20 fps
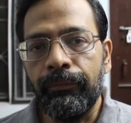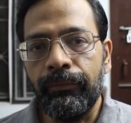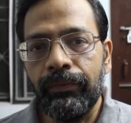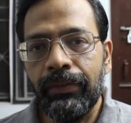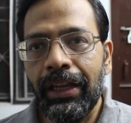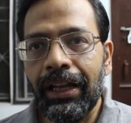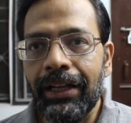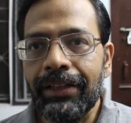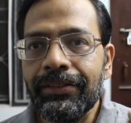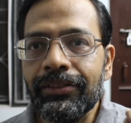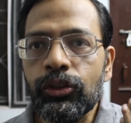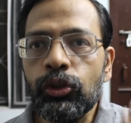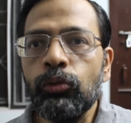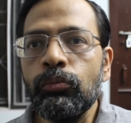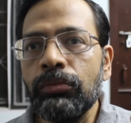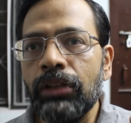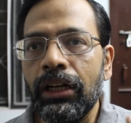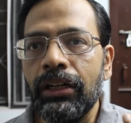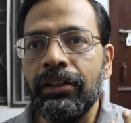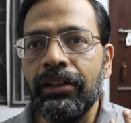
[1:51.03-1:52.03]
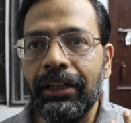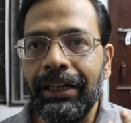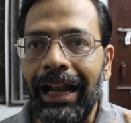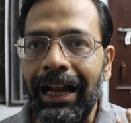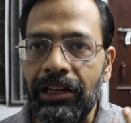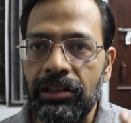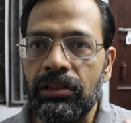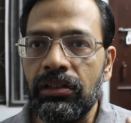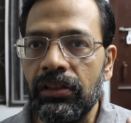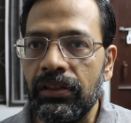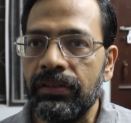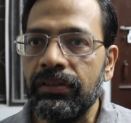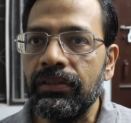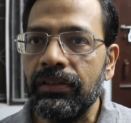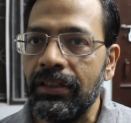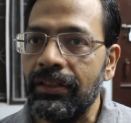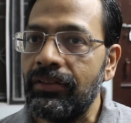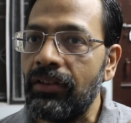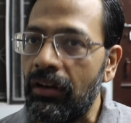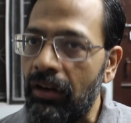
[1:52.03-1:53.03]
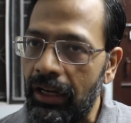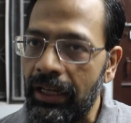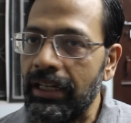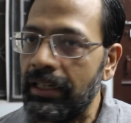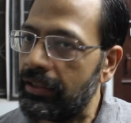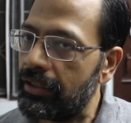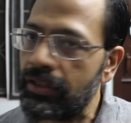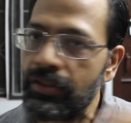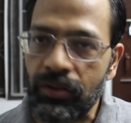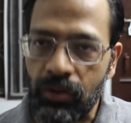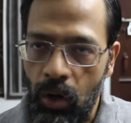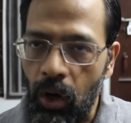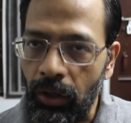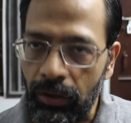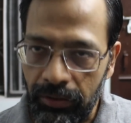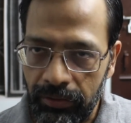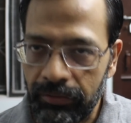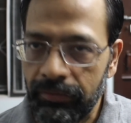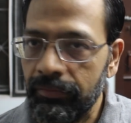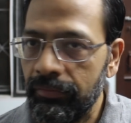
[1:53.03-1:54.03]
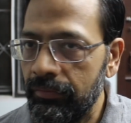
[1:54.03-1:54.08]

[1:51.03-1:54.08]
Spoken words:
they assume that the cashless is a right. It's not.